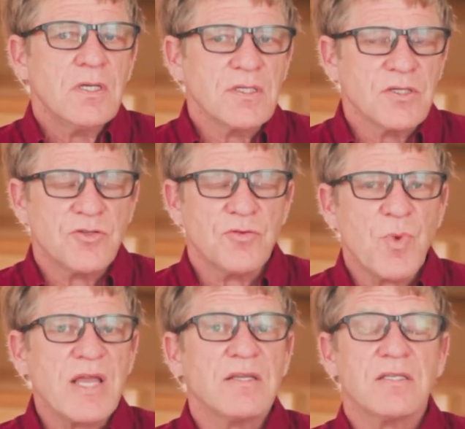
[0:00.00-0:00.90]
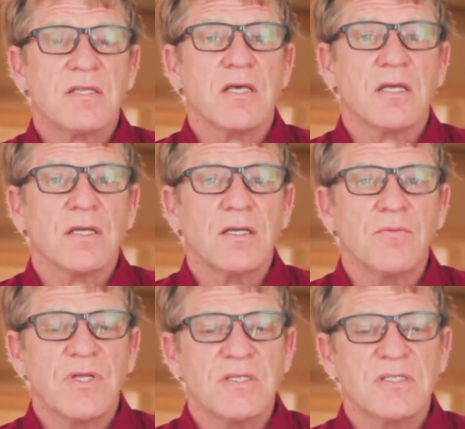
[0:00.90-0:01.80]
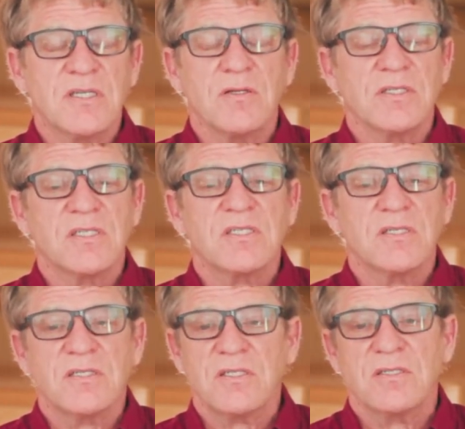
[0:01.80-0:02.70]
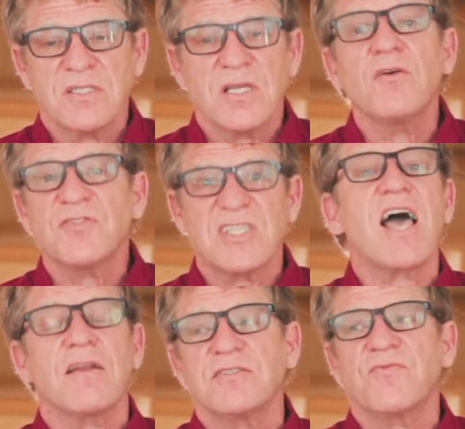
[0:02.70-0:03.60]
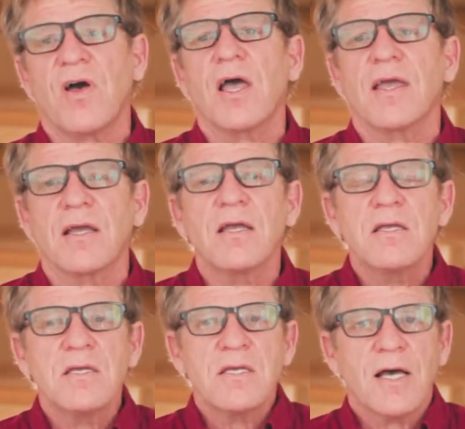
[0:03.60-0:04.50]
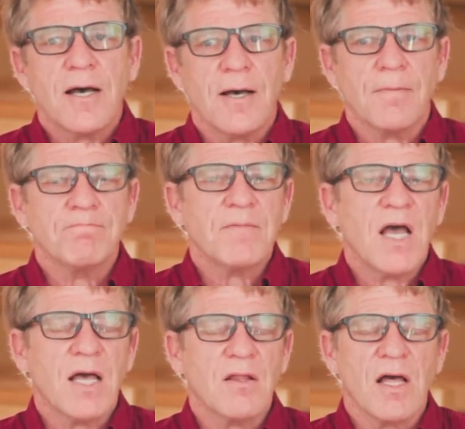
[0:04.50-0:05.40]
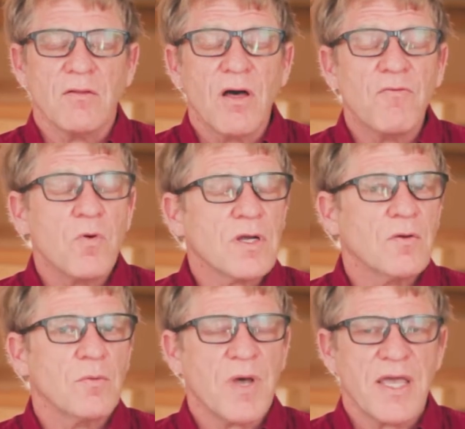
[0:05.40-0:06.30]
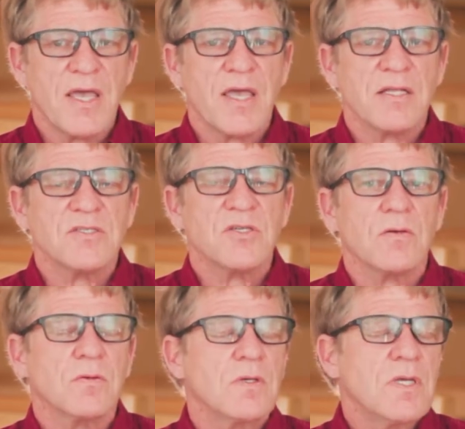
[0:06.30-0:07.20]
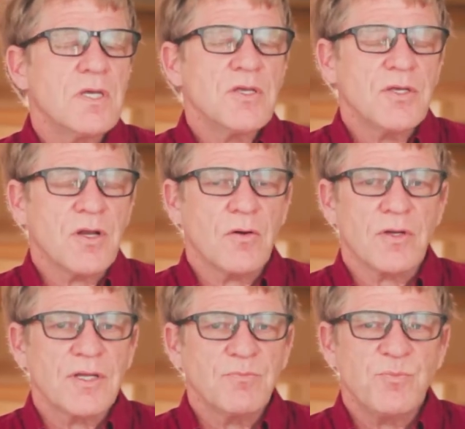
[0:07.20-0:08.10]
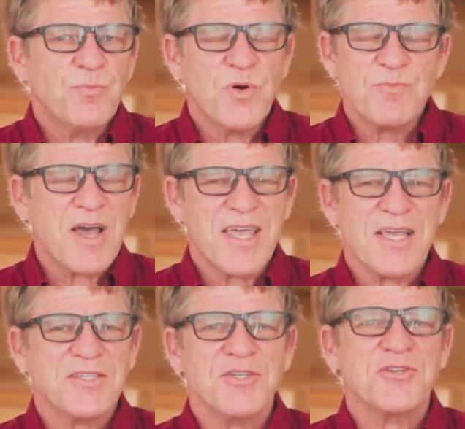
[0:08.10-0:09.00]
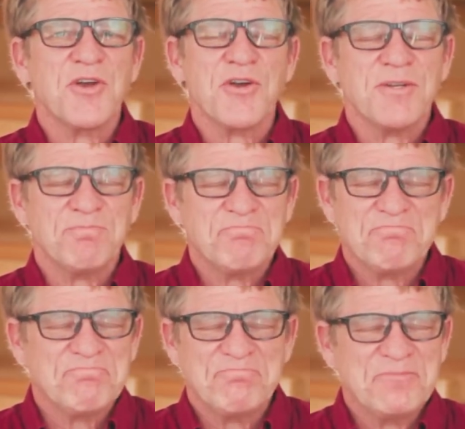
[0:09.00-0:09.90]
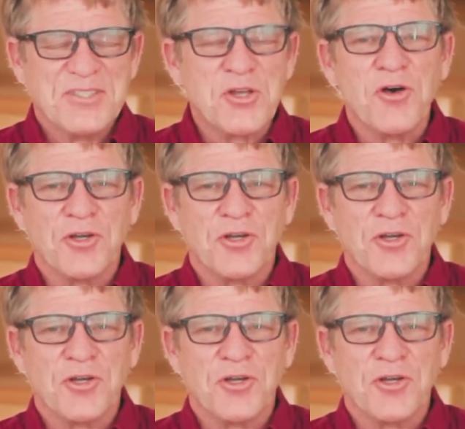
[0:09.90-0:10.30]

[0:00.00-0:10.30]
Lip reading: a tremendous thing. It's self-satisfying. I love working with my hands, so put my hands in dirt, it's all